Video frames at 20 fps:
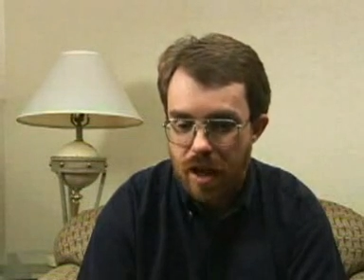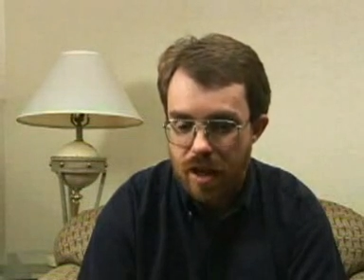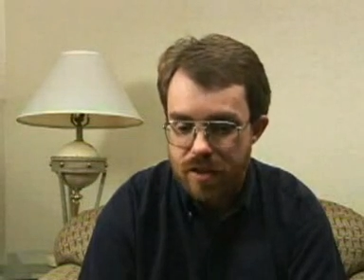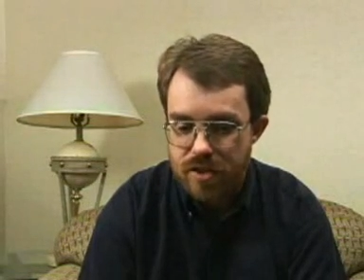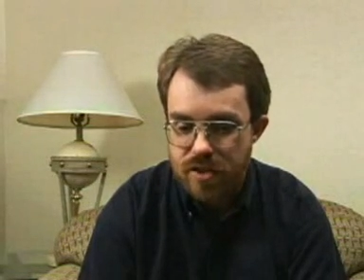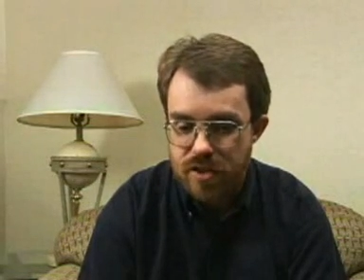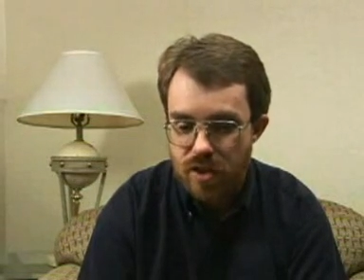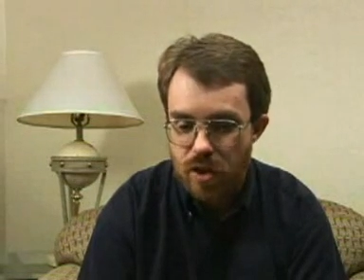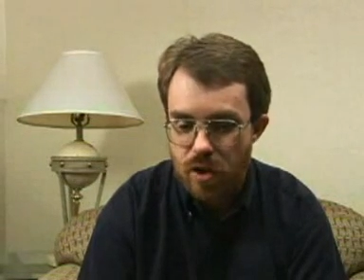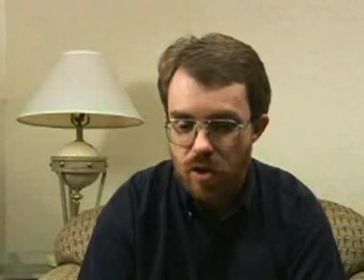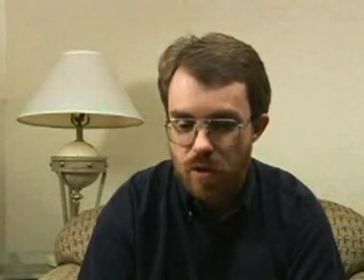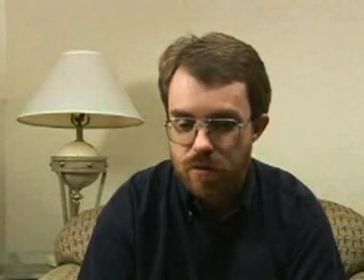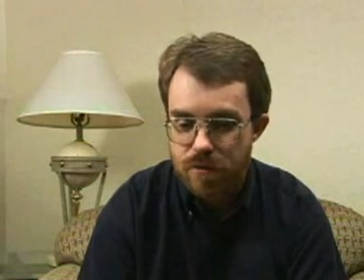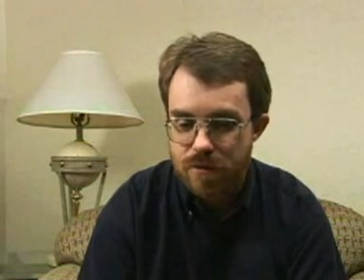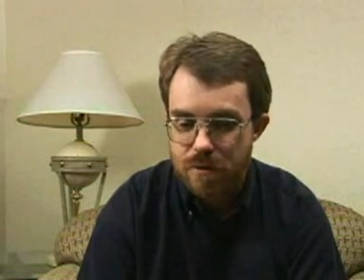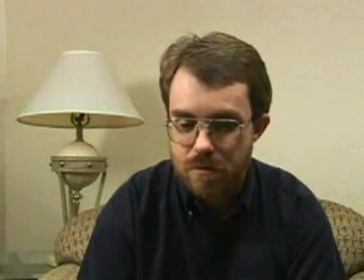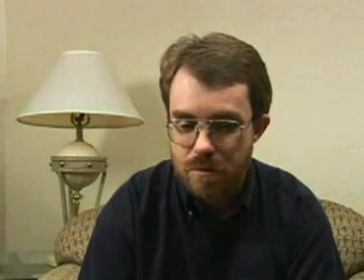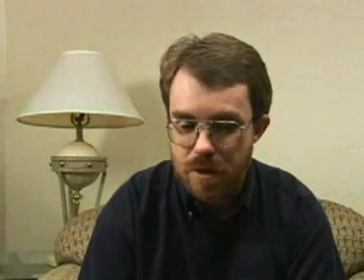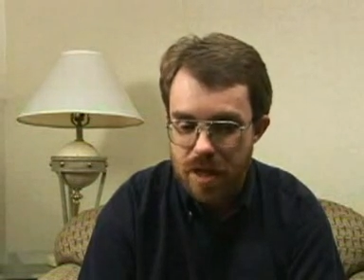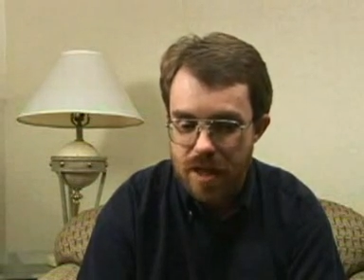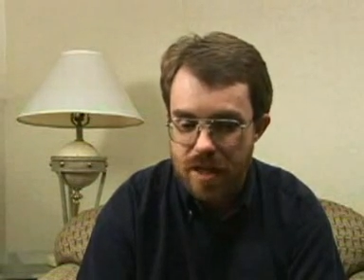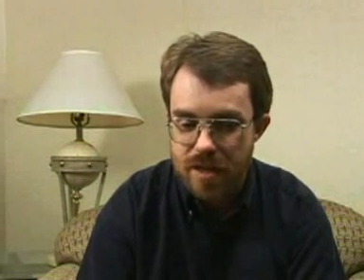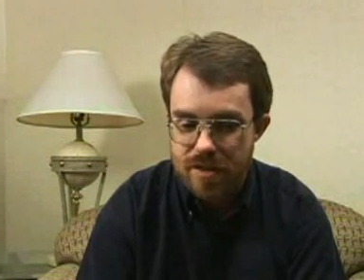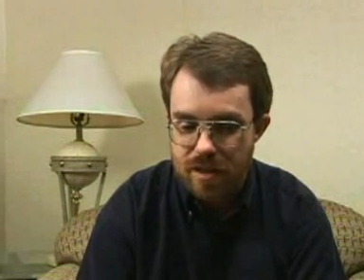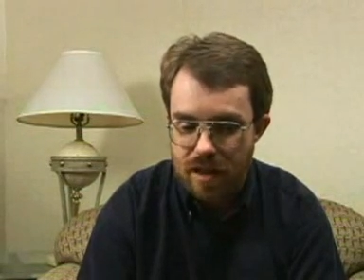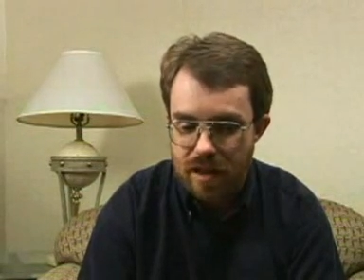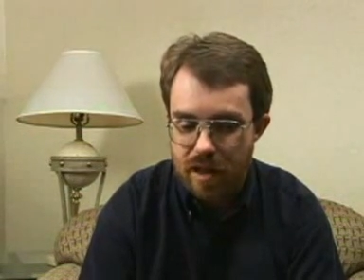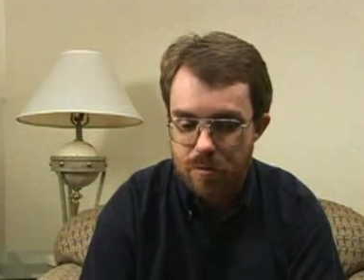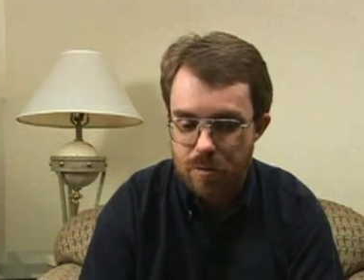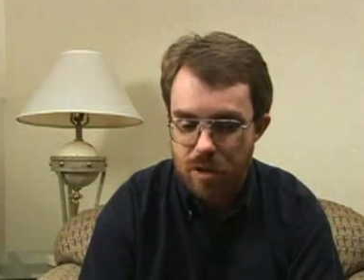And so for me,
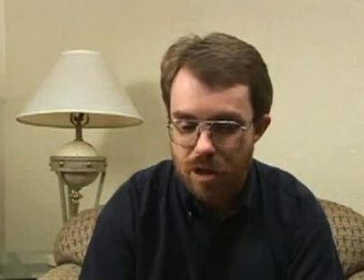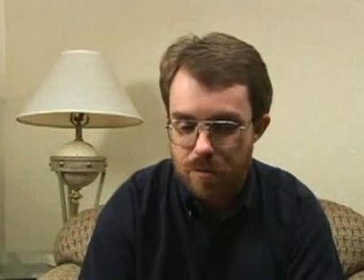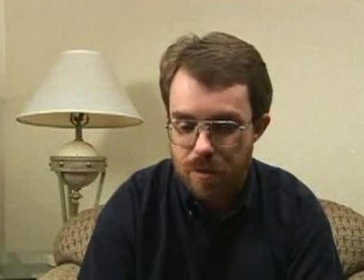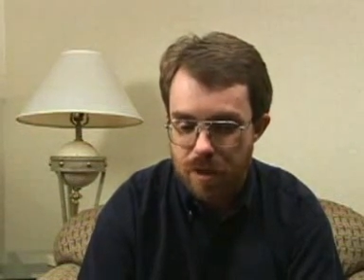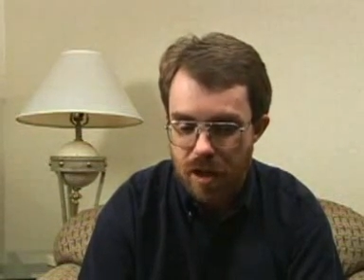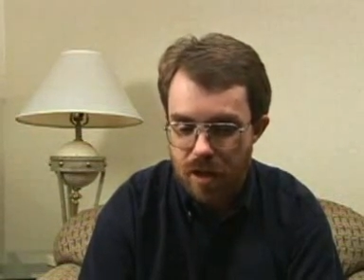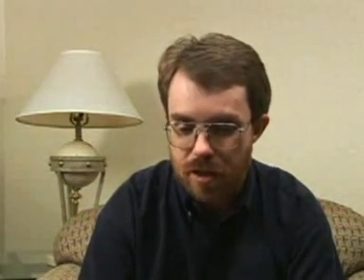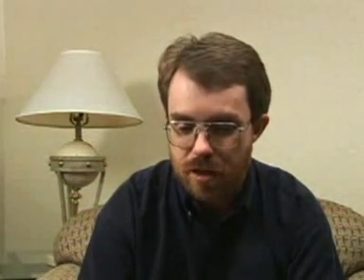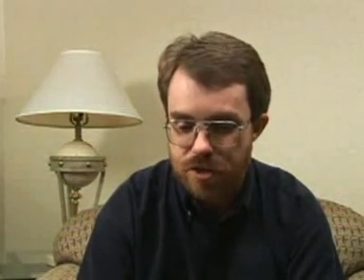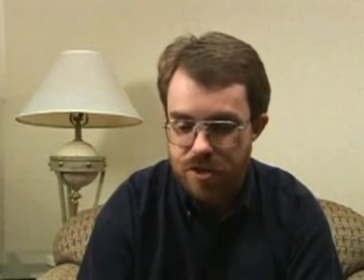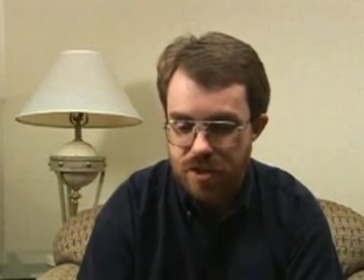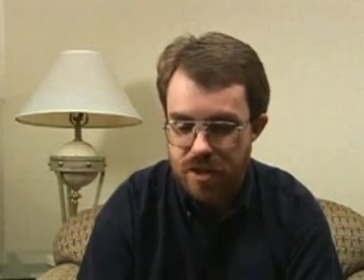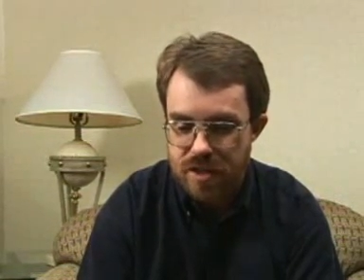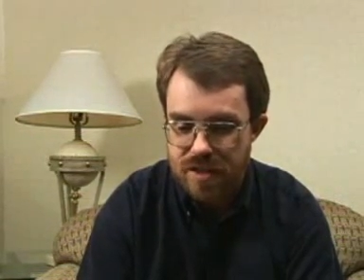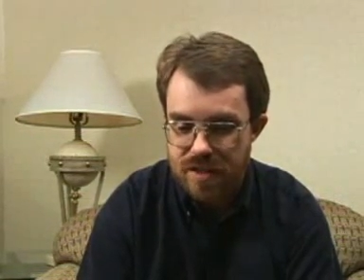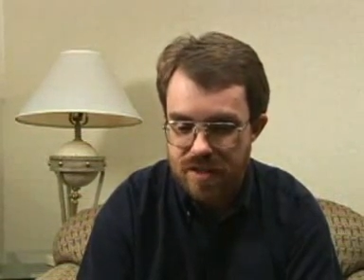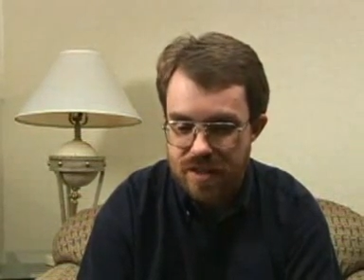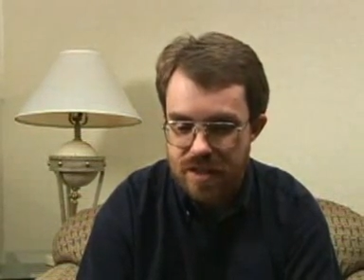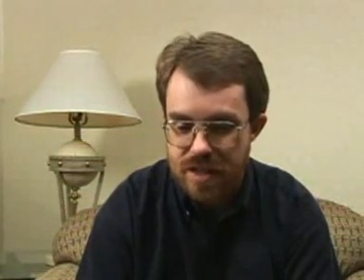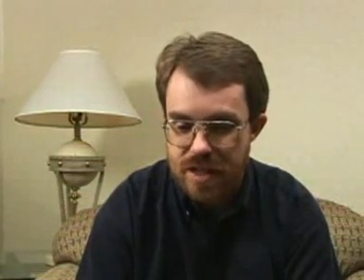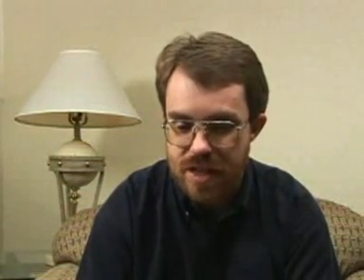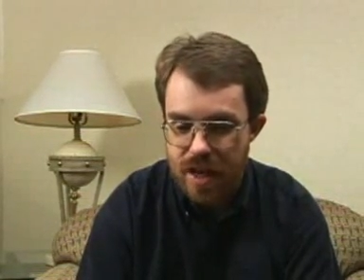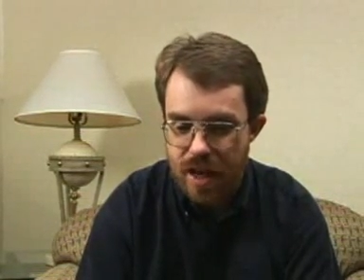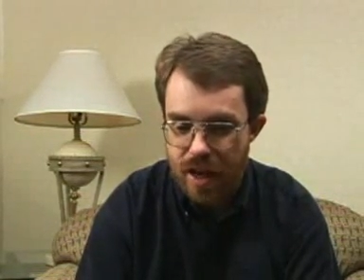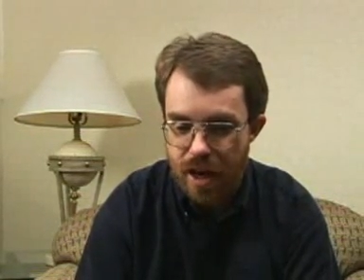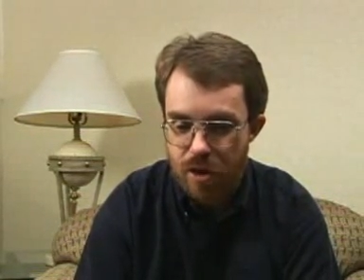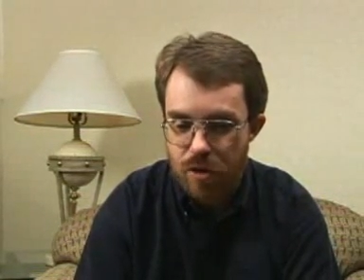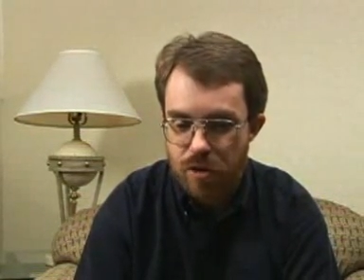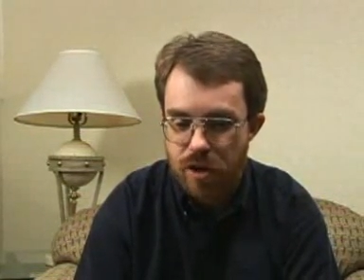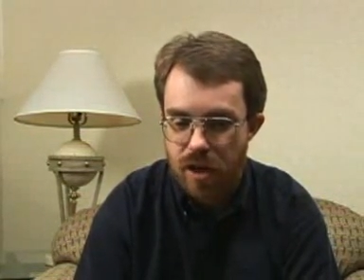studying baraminology and seeing
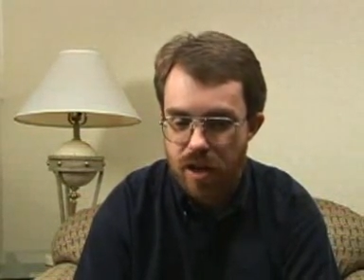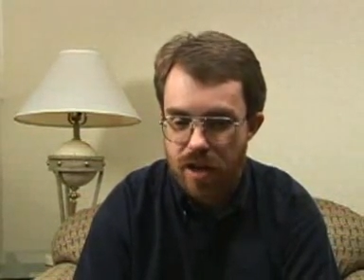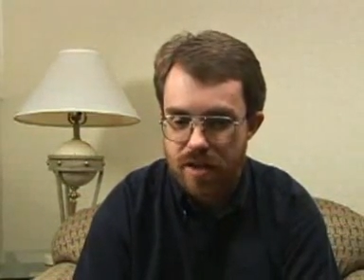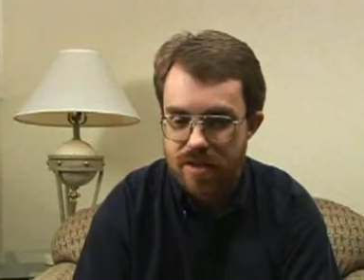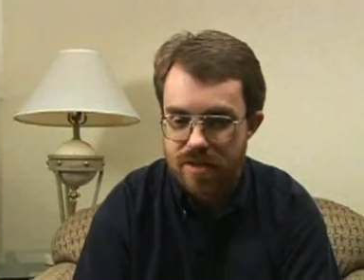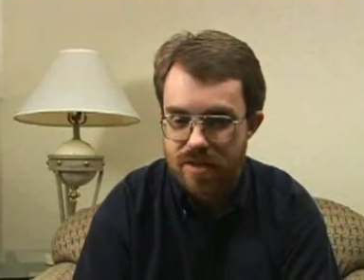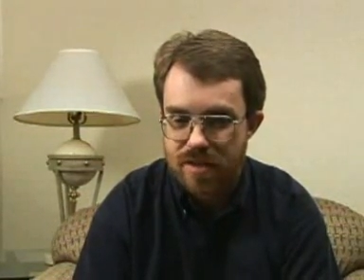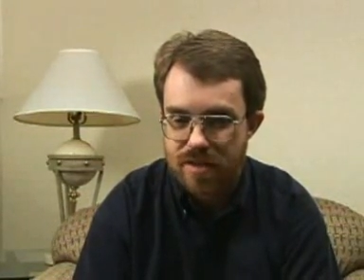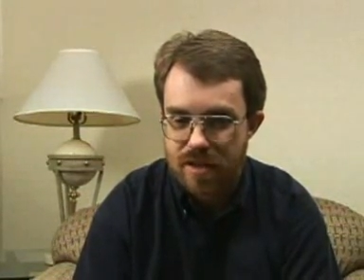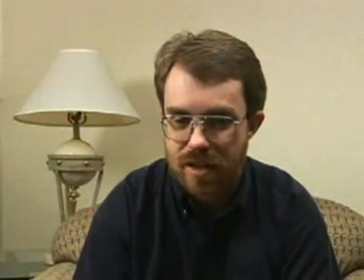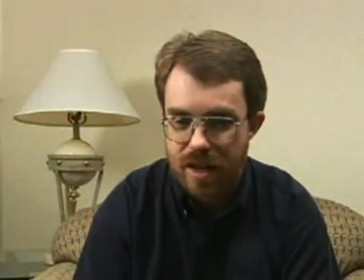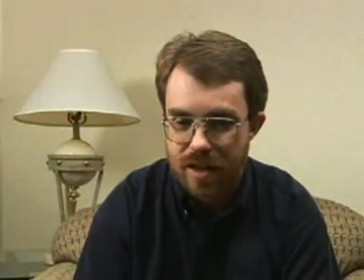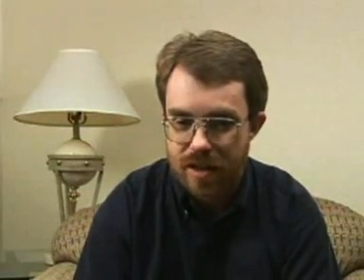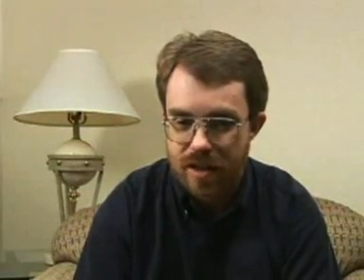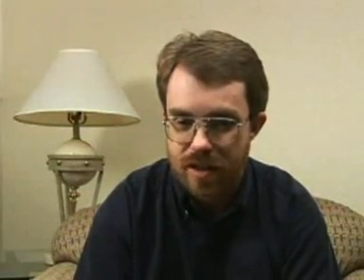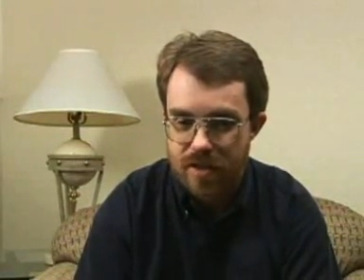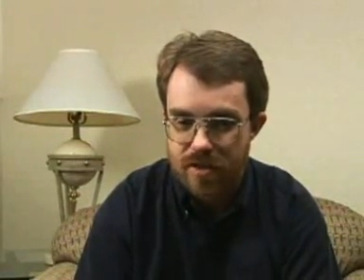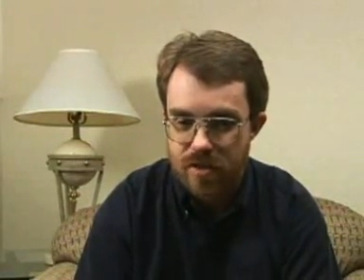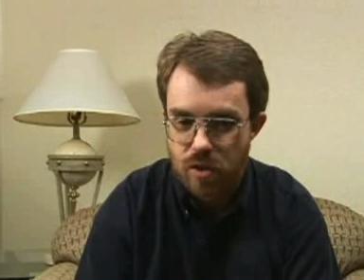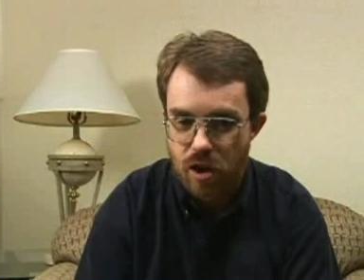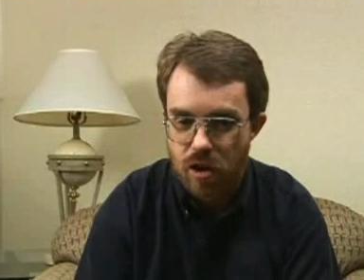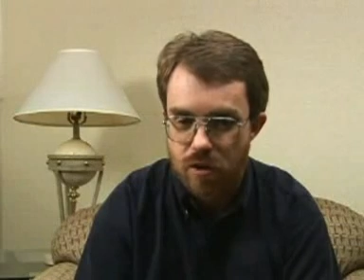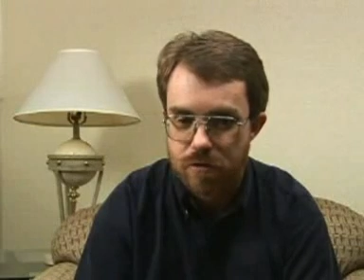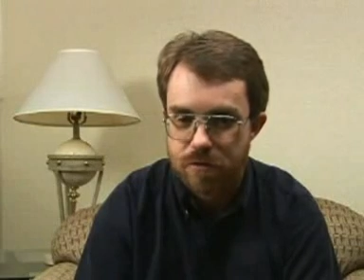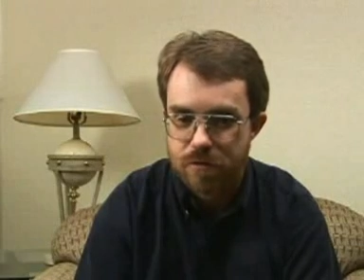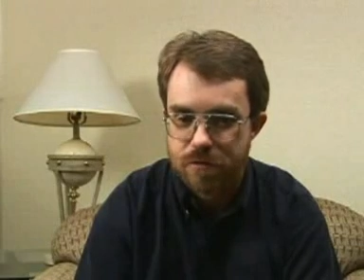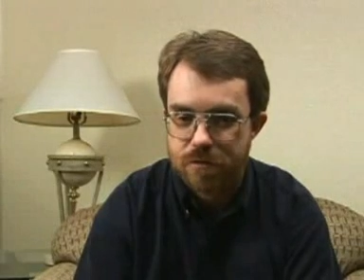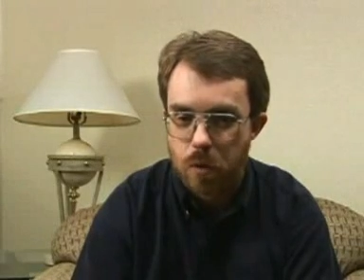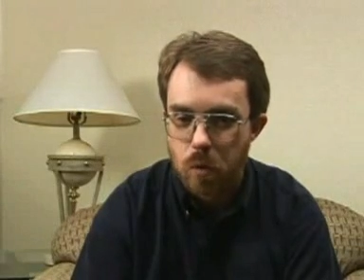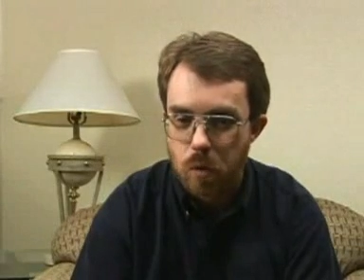how God's design has
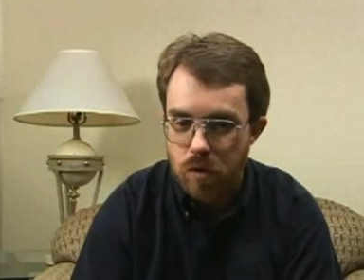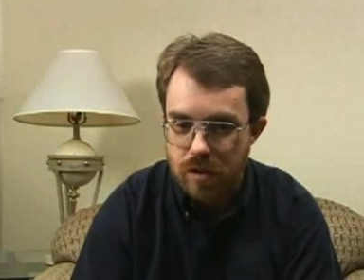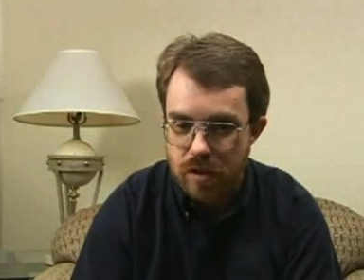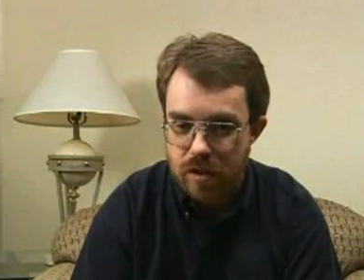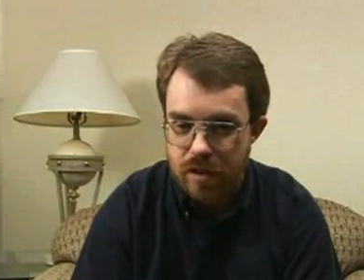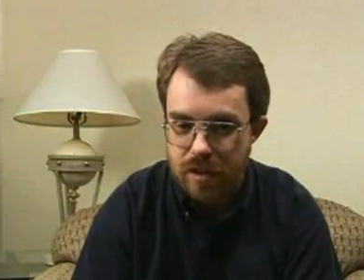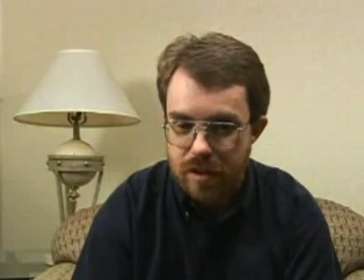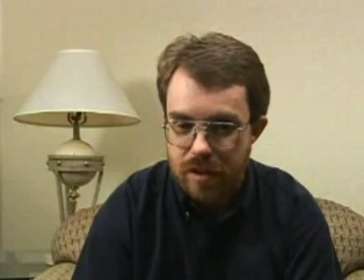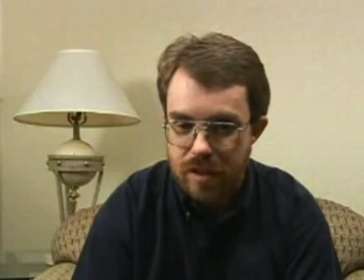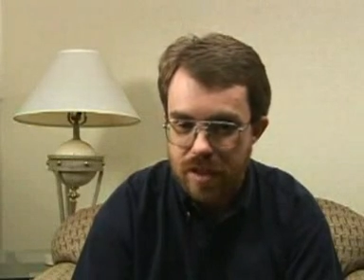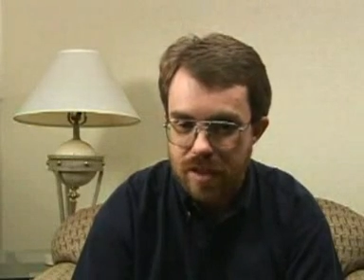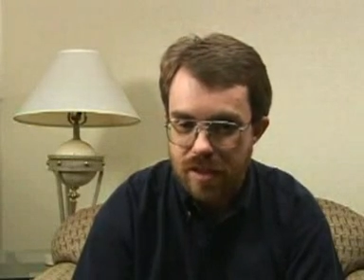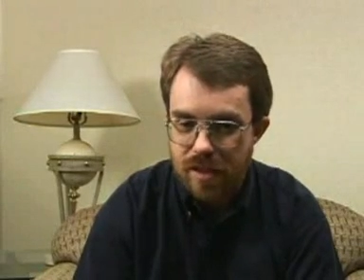unfolded